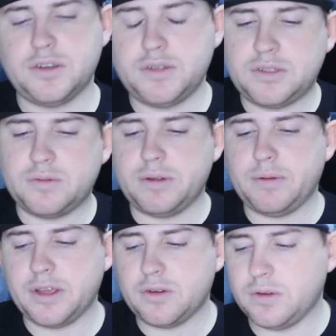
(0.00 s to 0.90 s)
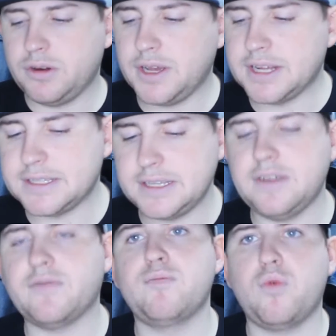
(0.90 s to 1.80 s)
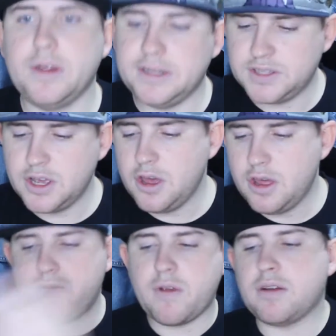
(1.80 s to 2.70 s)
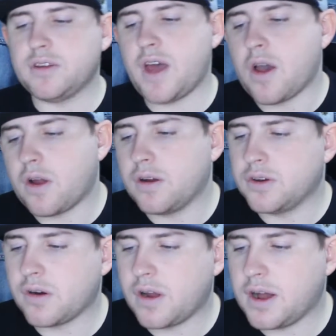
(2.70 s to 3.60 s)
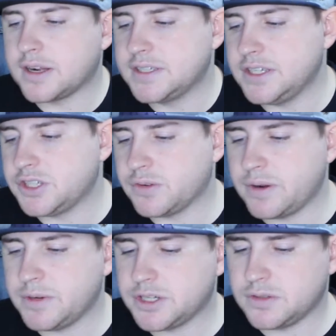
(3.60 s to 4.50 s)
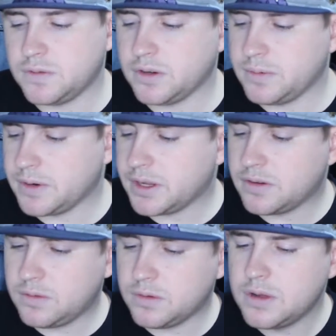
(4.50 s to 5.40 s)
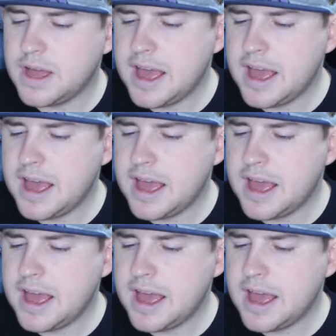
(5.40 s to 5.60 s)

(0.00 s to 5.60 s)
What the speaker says: So it is really, really cool, and you get to see different points throughout Darkhawk's history, which is really, really cool.